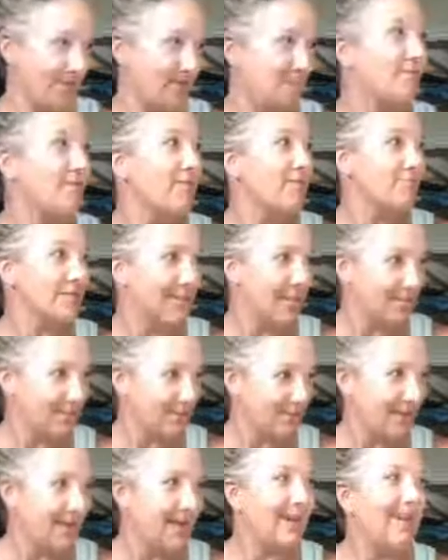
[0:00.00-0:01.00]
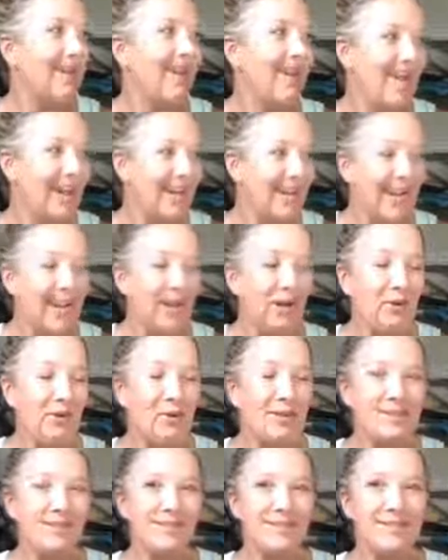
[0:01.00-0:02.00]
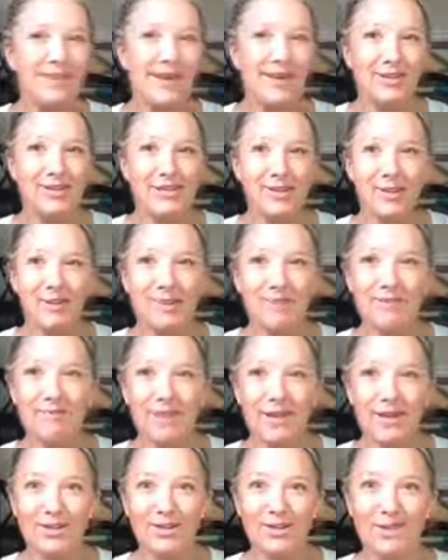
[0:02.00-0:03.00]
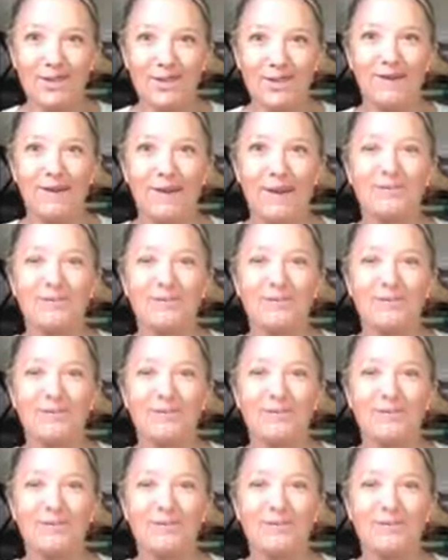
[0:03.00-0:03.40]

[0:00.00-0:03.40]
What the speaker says: That was my first Kate Spade, and it was such a special